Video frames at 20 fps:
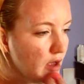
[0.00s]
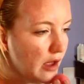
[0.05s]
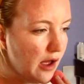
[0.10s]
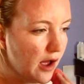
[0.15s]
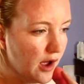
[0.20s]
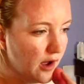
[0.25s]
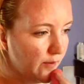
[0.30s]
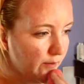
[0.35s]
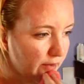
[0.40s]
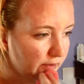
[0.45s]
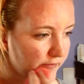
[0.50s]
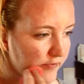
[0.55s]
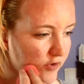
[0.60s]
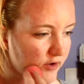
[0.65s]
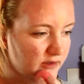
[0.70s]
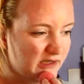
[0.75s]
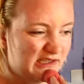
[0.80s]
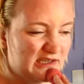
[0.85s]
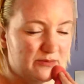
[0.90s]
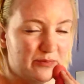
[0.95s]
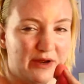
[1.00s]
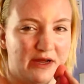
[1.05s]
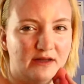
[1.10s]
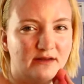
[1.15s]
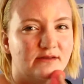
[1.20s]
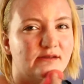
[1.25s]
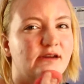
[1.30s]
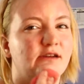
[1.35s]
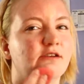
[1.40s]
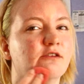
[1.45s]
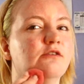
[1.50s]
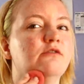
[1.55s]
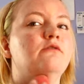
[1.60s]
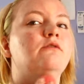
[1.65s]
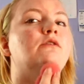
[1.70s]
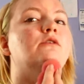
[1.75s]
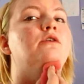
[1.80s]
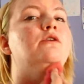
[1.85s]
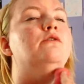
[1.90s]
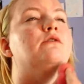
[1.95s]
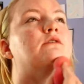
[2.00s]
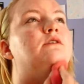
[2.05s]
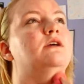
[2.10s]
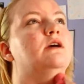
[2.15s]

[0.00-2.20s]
Of course it depends on your